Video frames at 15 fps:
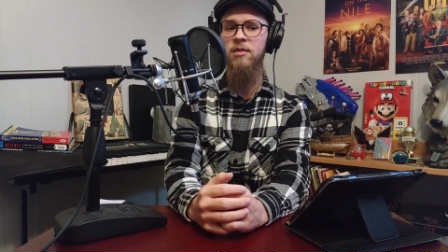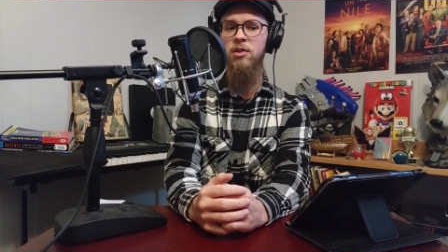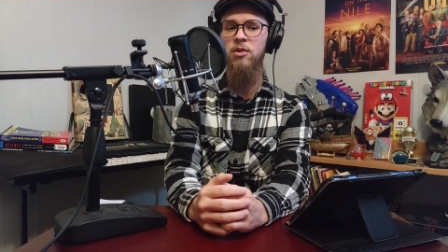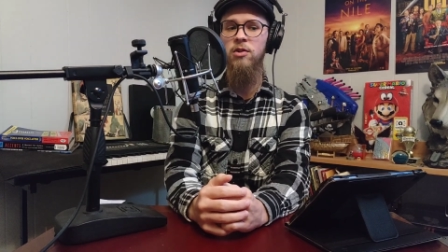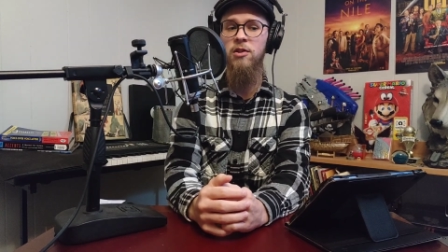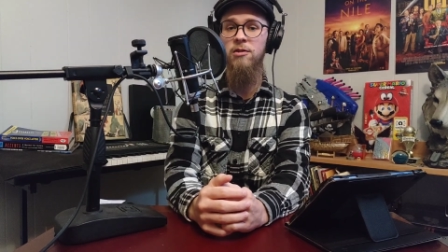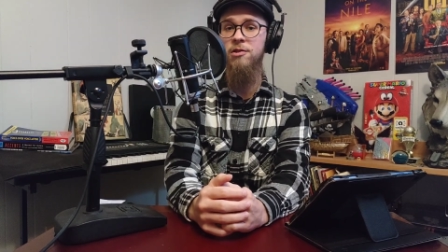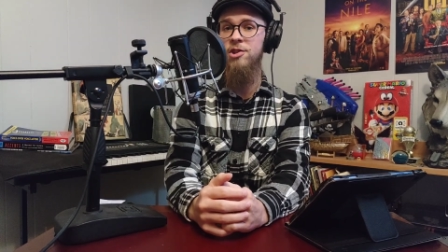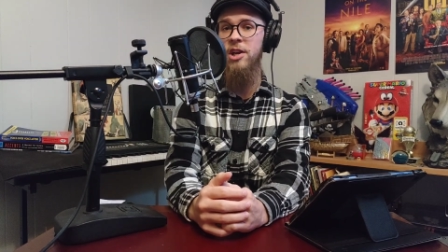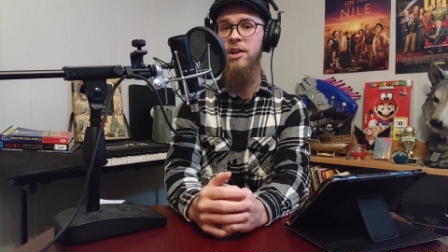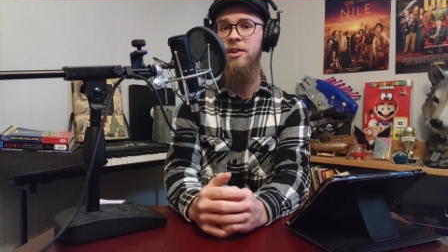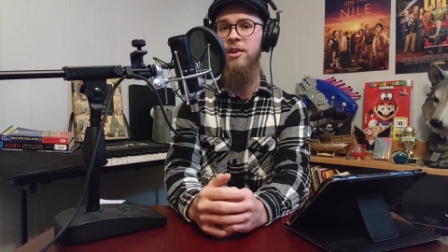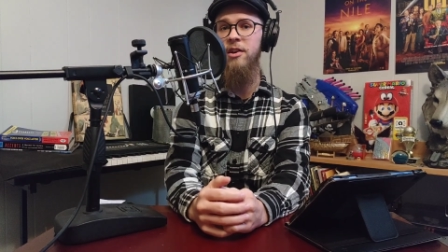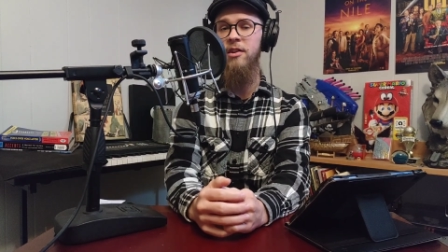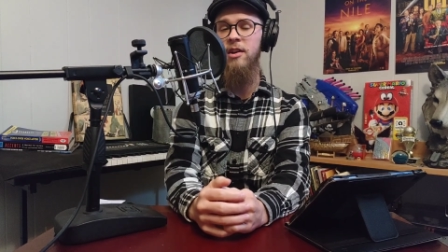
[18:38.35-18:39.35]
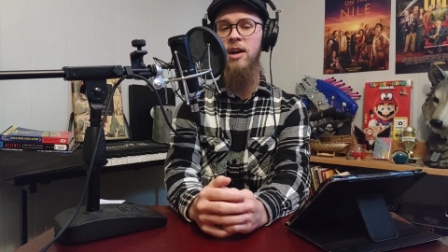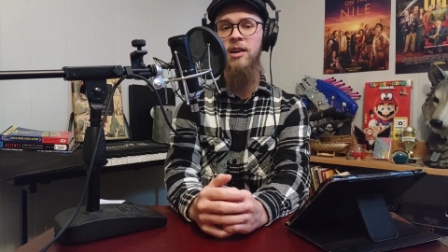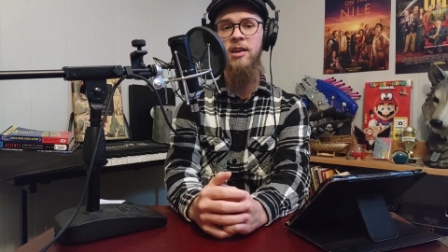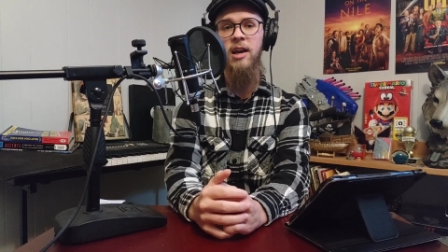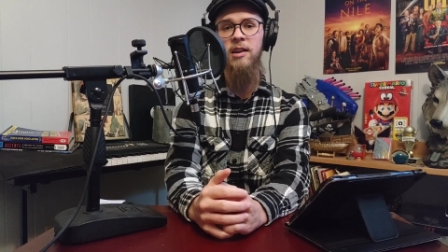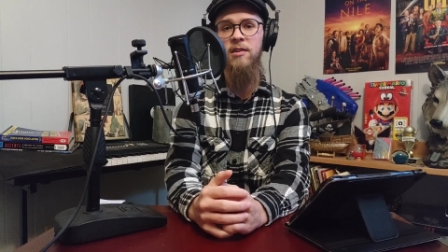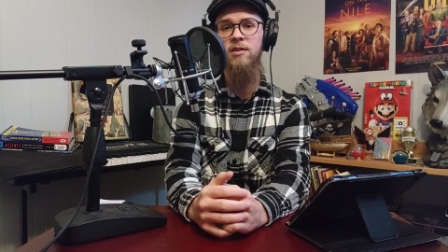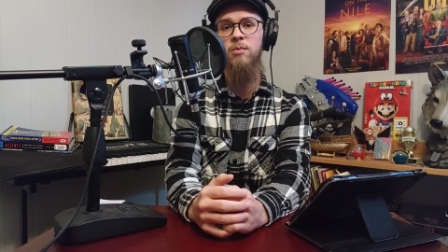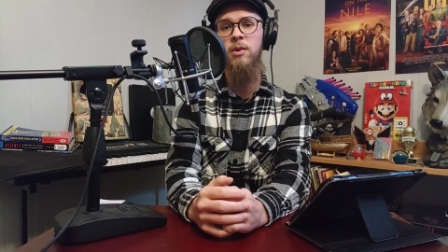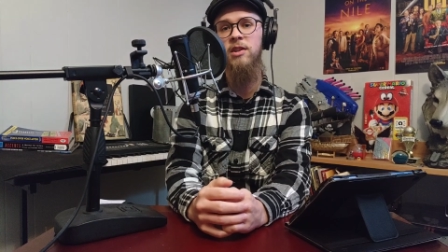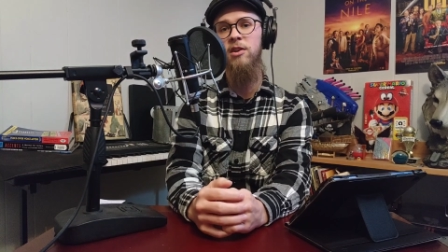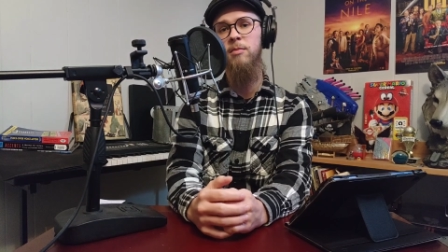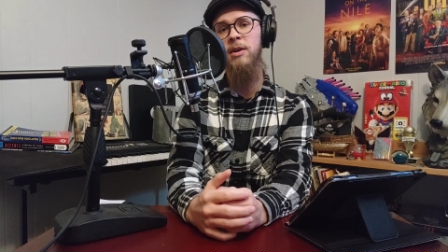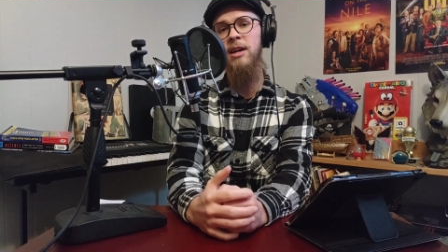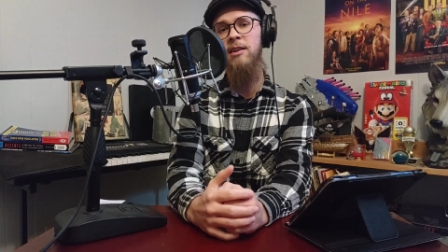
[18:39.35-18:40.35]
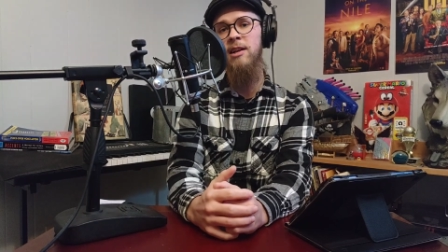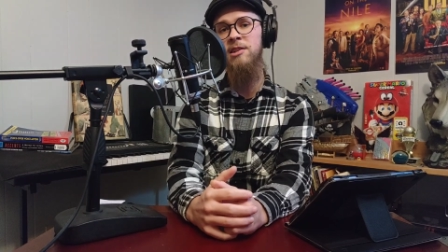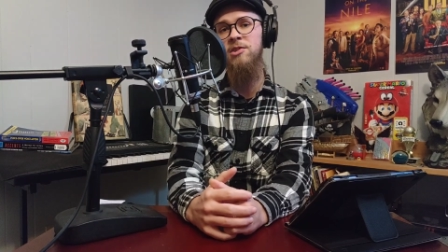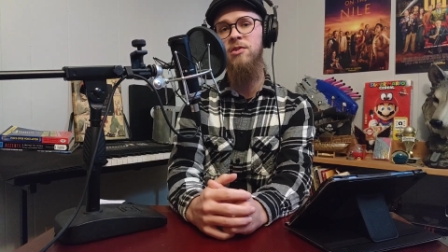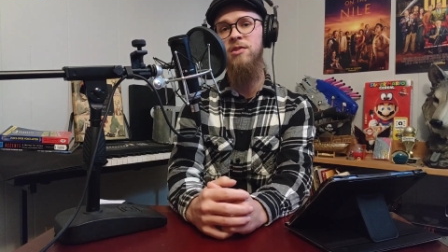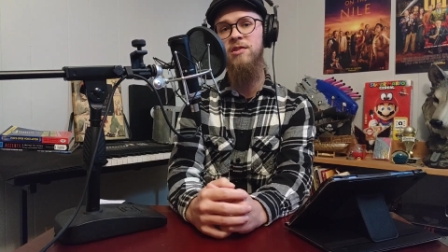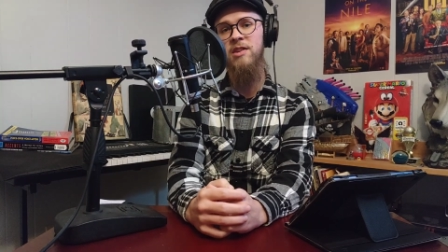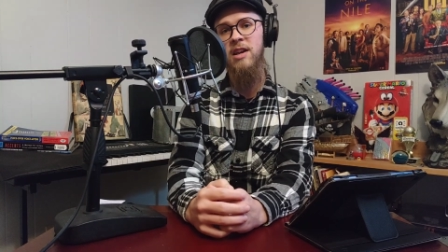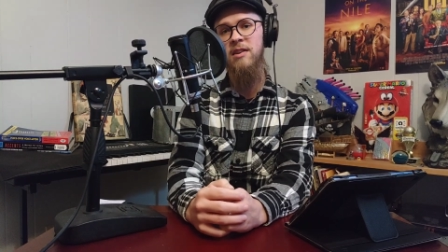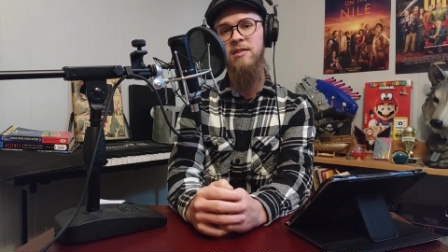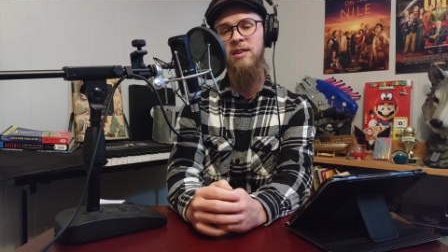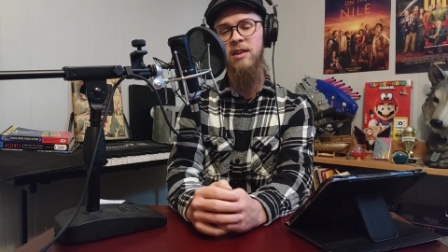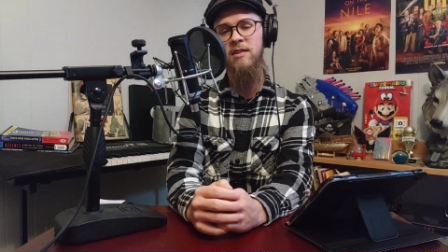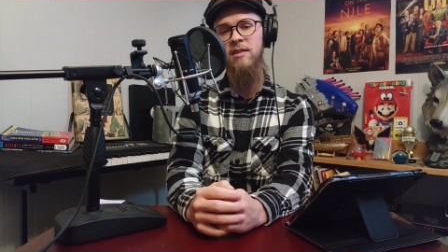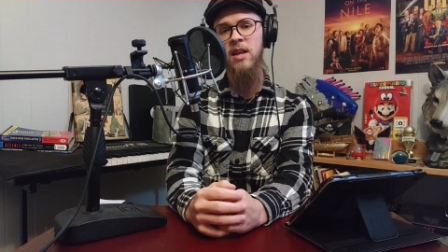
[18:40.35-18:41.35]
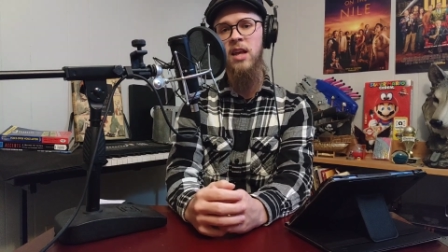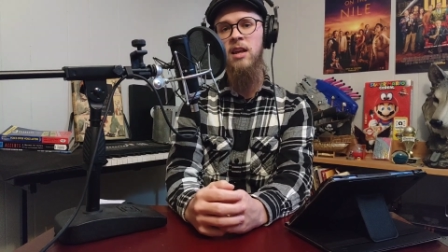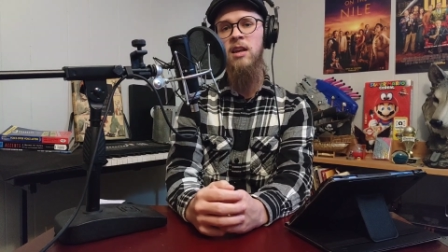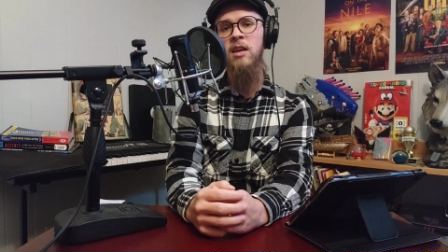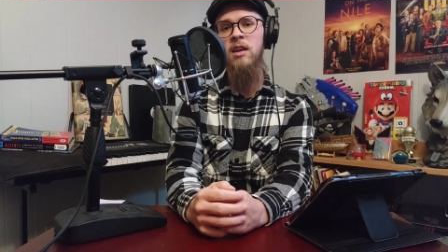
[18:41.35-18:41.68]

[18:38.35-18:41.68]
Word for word: or their gender against what their biological sex is.